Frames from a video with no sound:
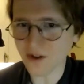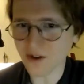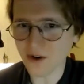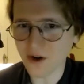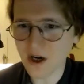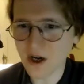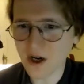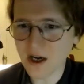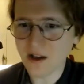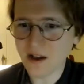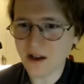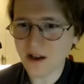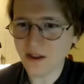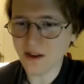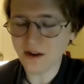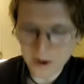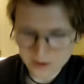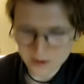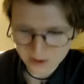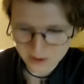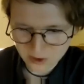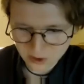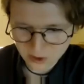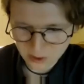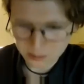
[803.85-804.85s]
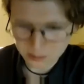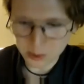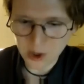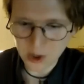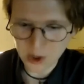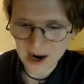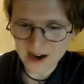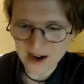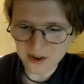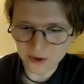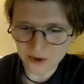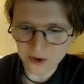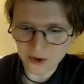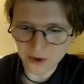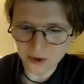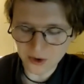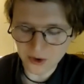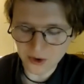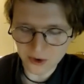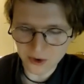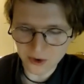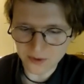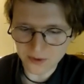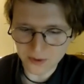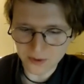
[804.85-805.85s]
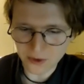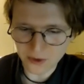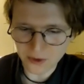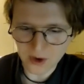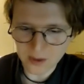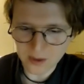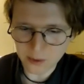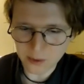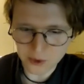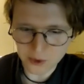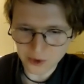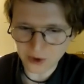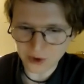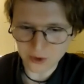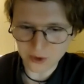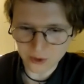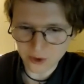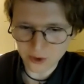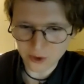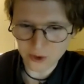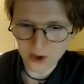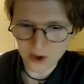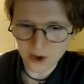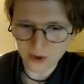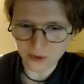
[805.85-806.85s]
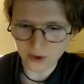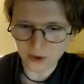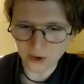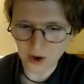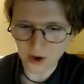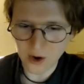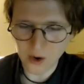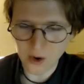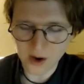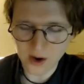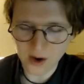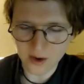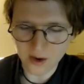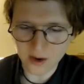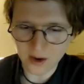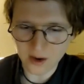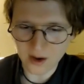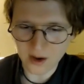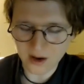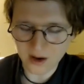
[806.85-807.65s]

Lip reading: So what surprised you since your first time was just 2 years ago on